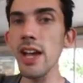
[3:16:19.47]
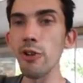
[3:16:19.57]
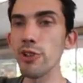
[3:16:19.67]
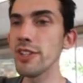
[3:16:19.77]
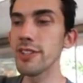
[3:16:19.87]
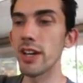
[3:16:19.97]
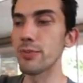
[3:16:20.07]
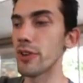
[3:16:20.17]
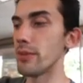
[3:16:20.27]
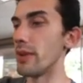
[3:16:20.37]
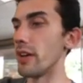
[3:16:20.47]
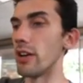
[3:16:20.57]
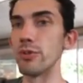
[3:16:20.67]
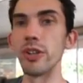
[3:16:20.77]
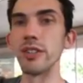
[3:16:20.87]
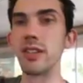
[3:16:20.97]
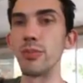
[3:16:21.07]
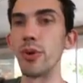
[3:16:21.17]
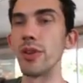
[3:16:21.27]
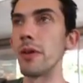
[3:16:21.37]
I really need to upgrade my hardware at
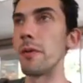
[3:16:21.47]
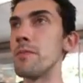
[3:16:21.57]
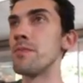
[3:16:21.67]
some point, though.